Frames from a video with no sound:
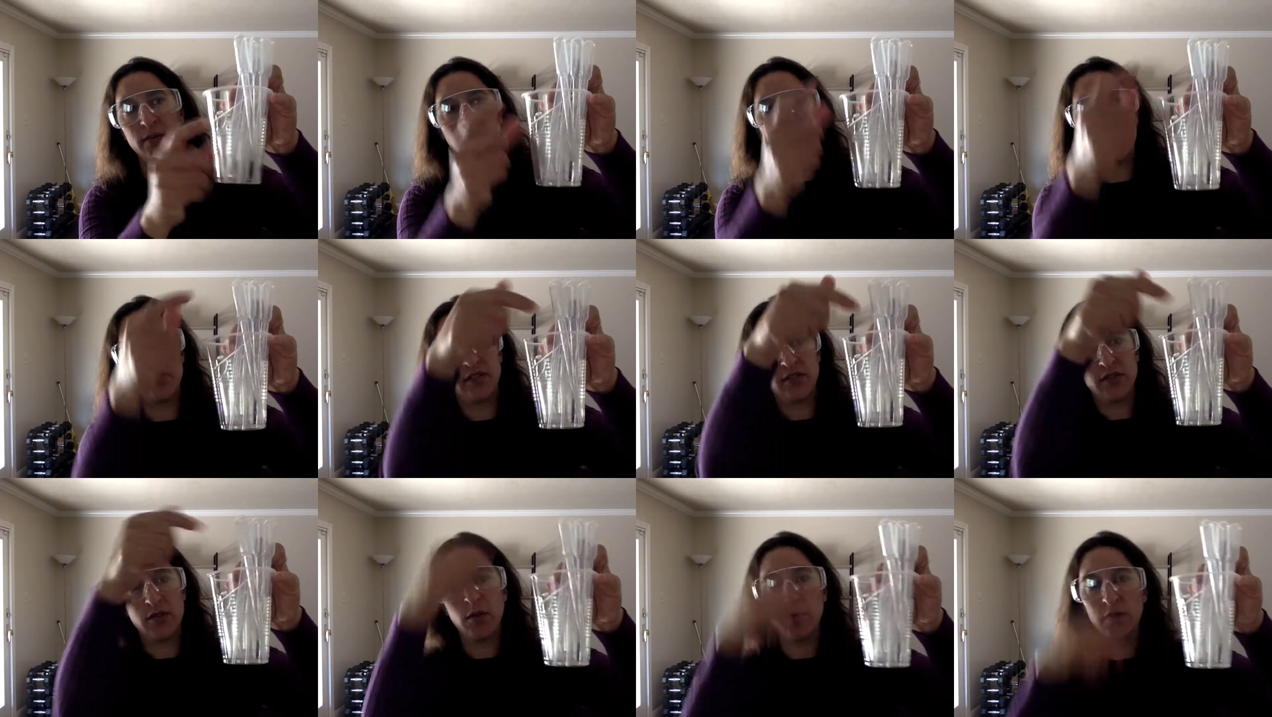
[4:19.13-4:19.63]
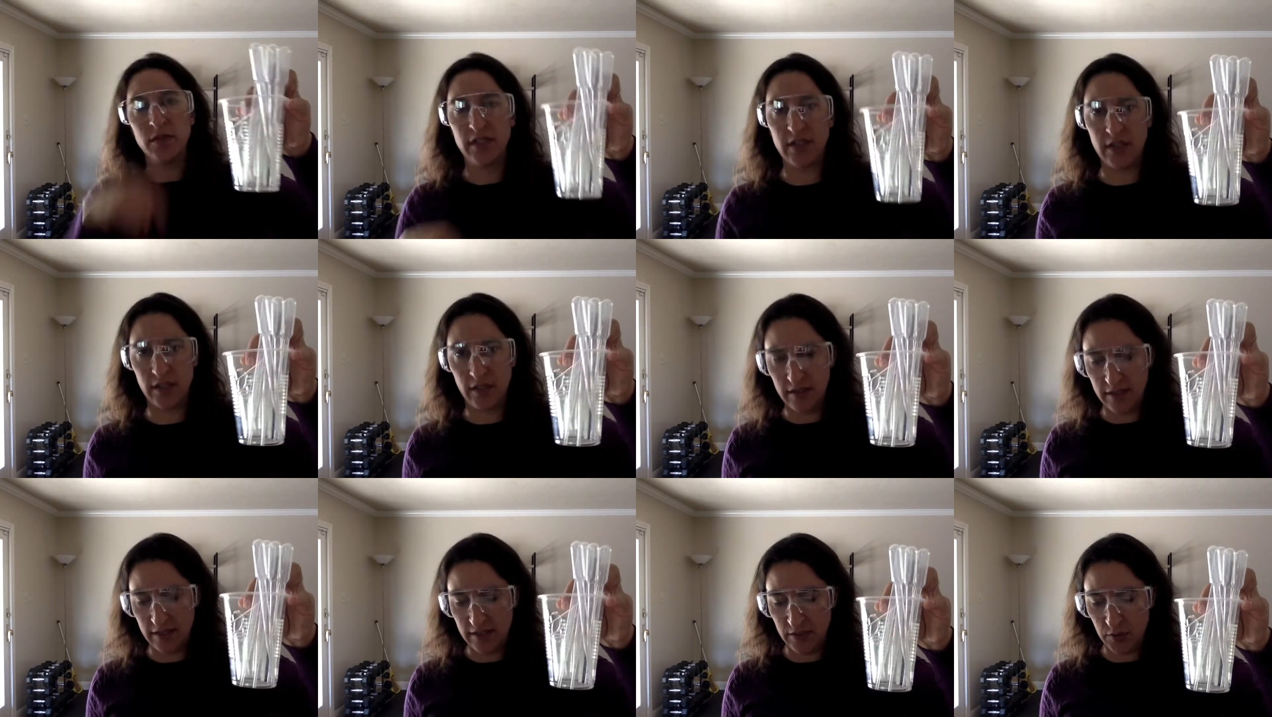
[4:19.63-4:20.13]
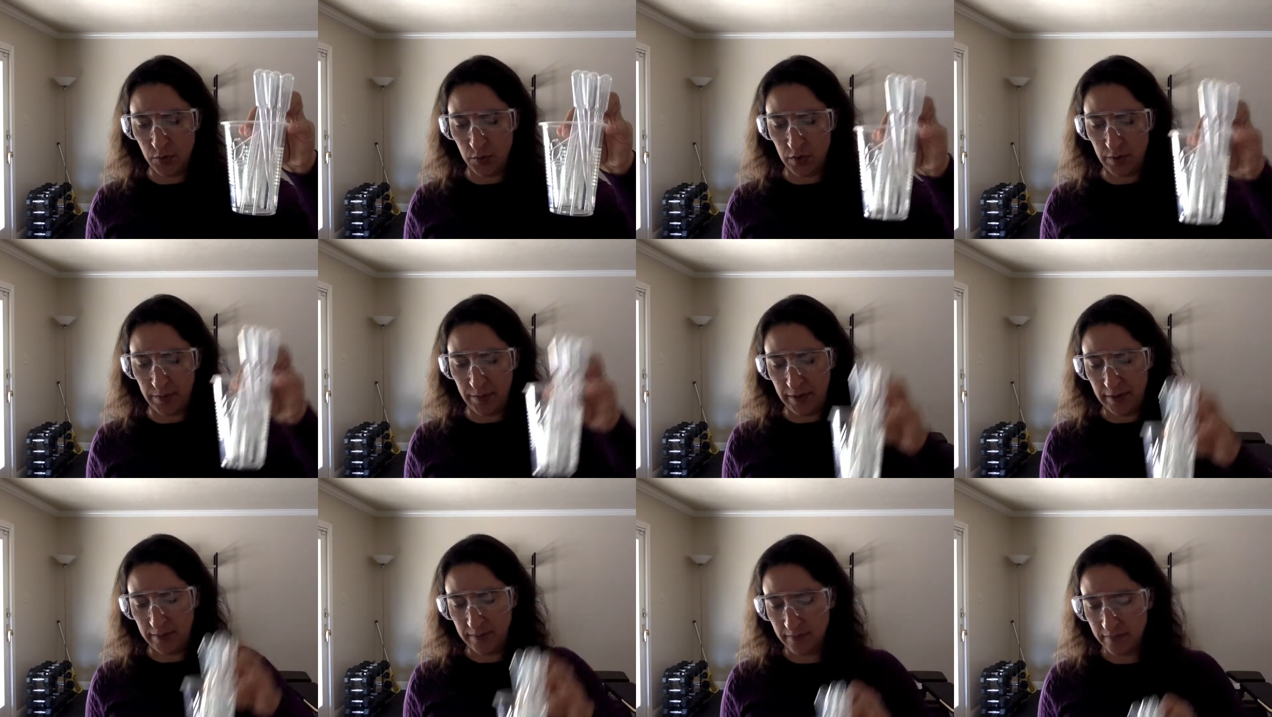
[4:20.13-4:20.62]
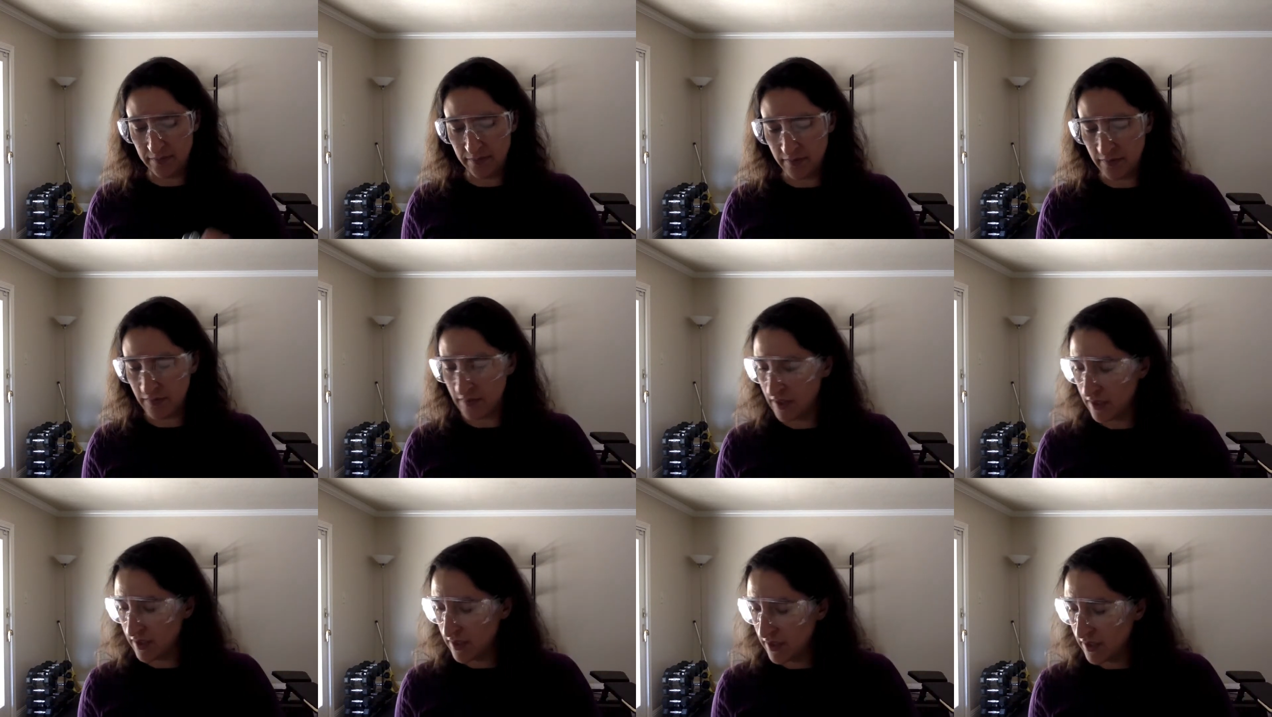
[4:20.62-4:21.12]
one is holding all this equipment.
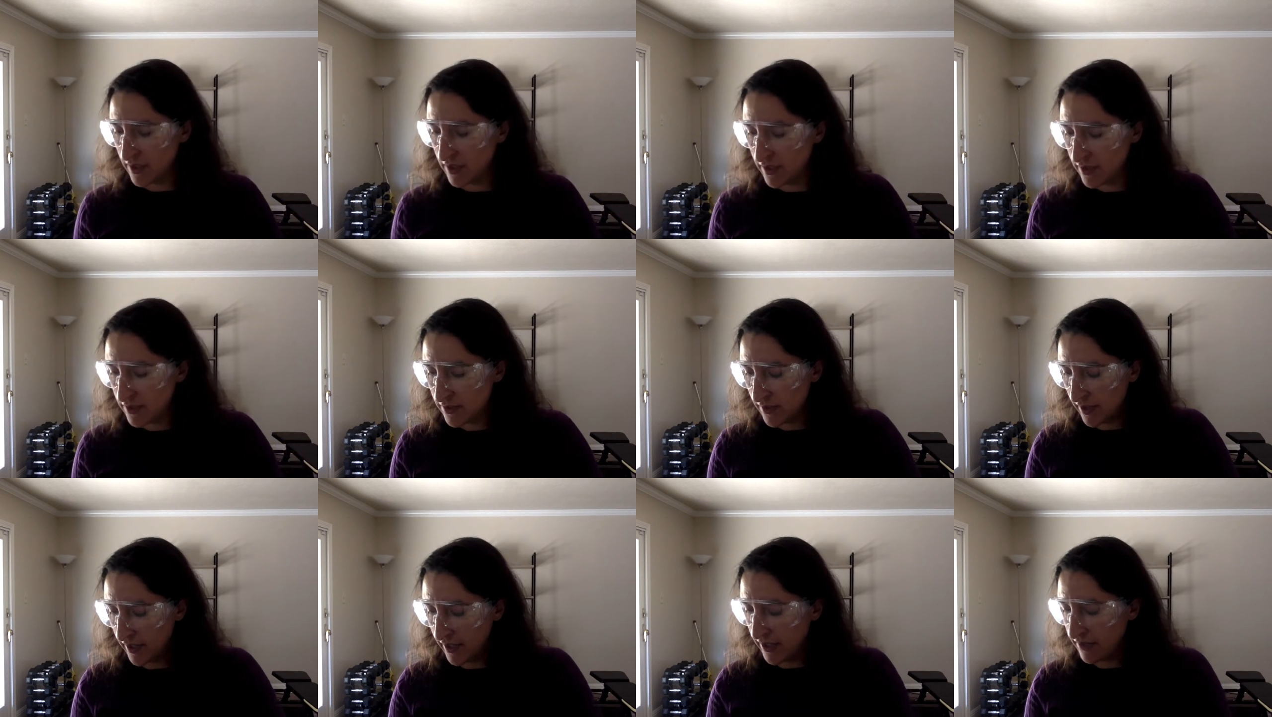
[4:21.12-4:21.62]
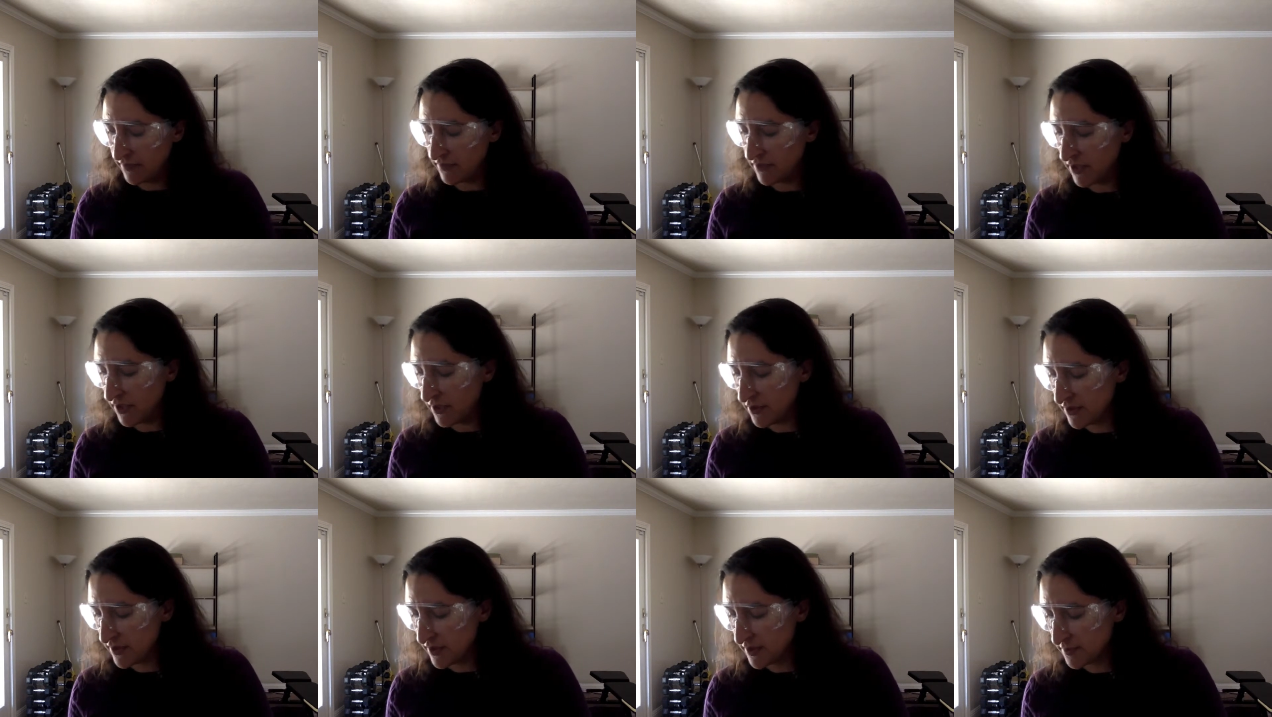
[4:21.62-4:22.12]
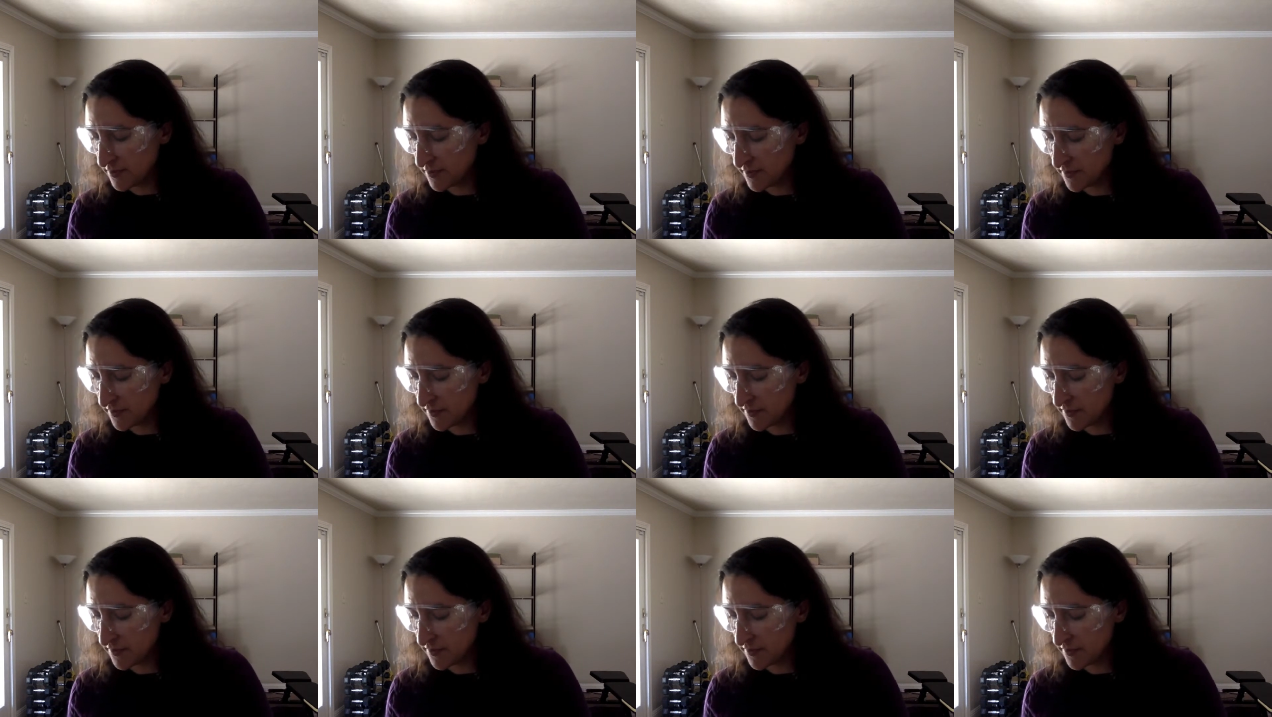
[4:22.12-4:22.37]
So I have those.